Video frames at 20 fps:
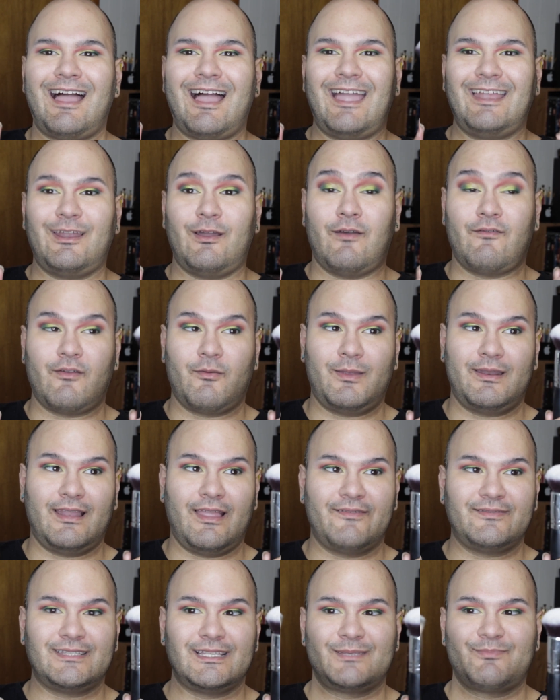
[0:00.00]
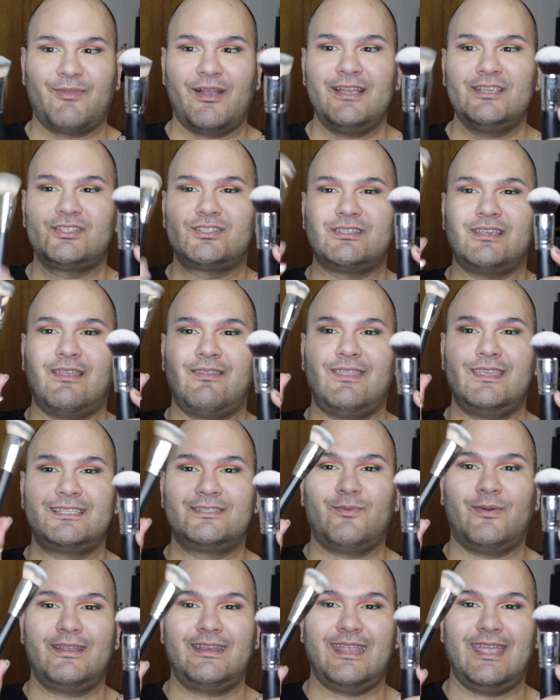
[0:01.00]
I know everyone loves this brush.
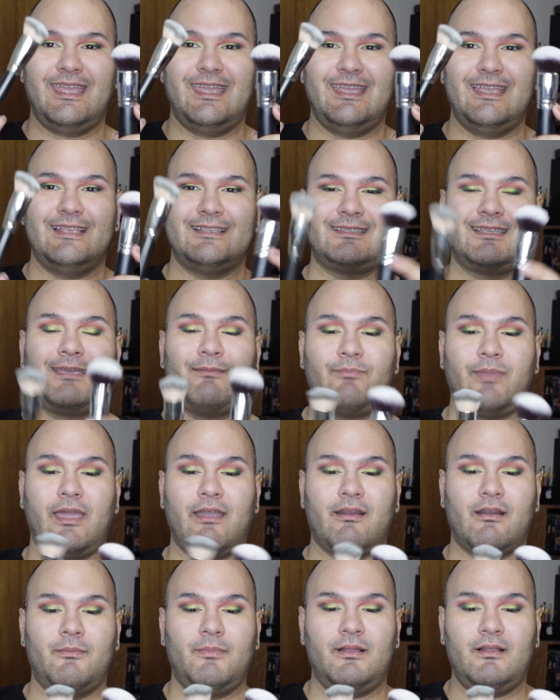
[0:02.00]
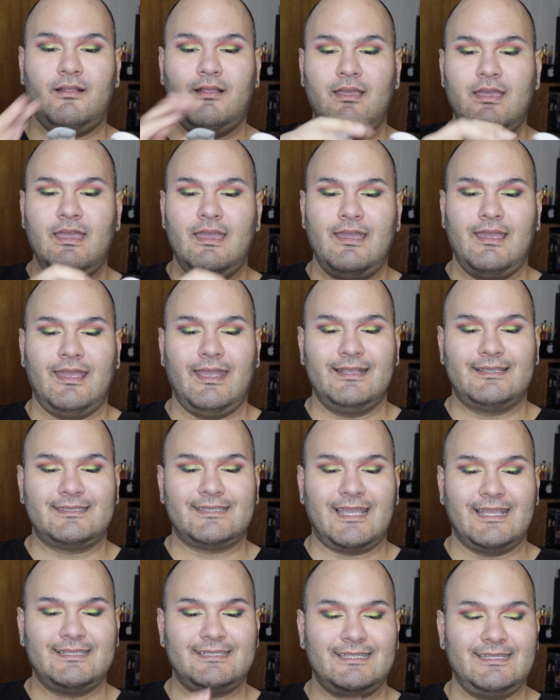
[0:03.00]
This one is comparable. It's
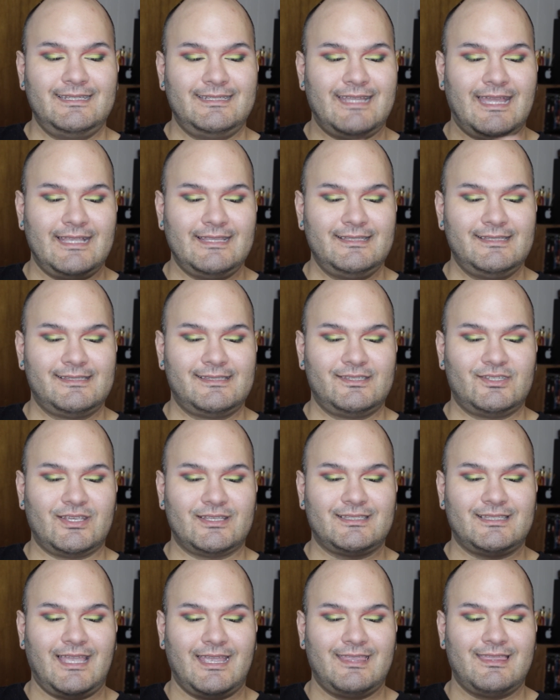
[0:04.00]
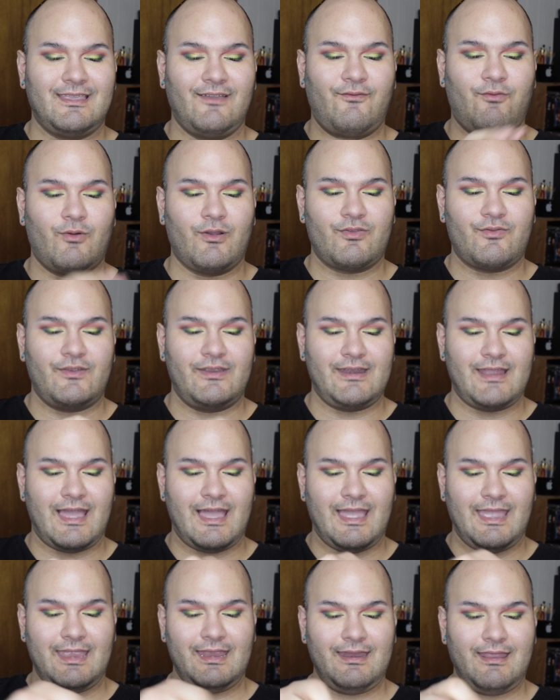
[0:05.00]
nice and dense, just like the
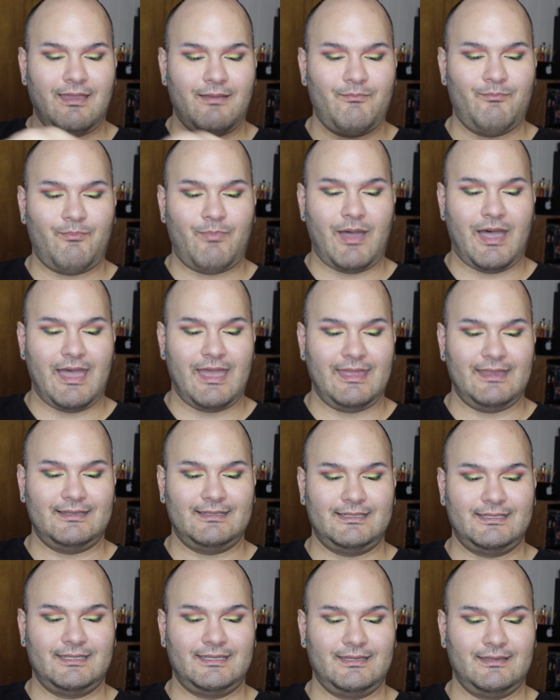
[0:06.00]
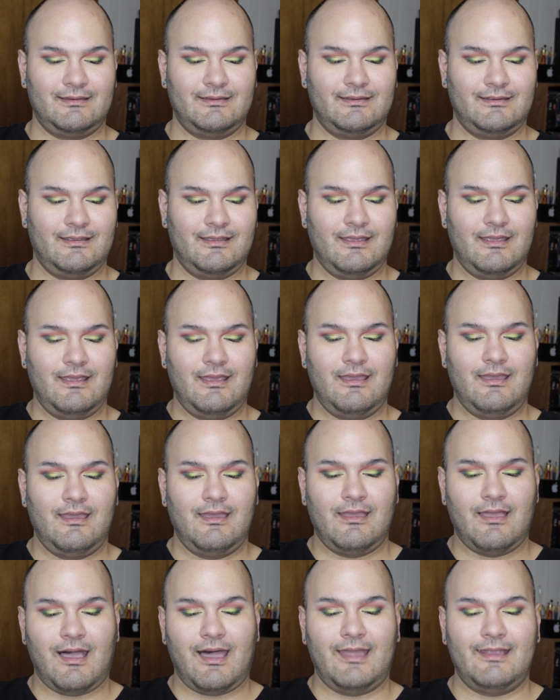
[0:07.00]
439, but
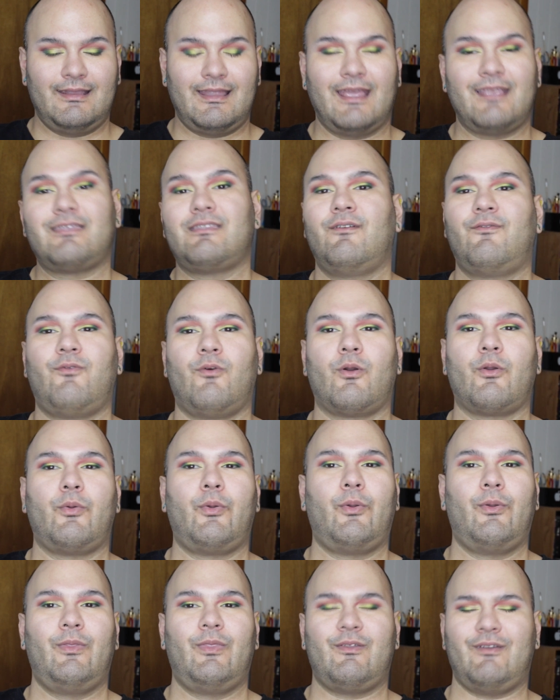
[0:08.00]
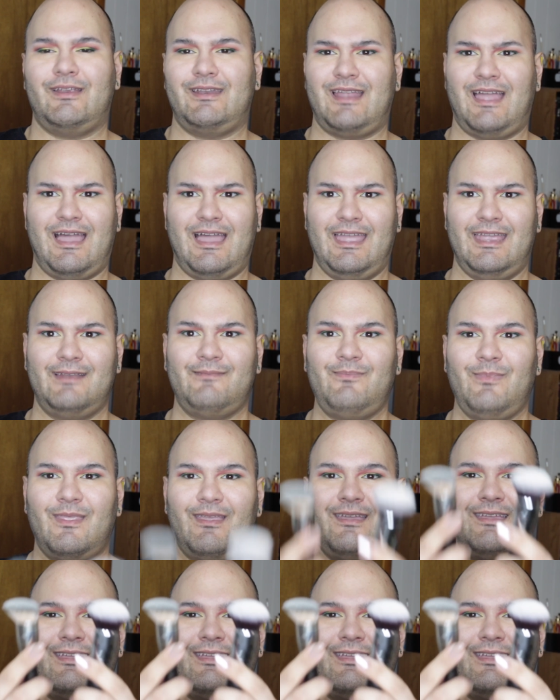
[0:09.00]
unlike the 439,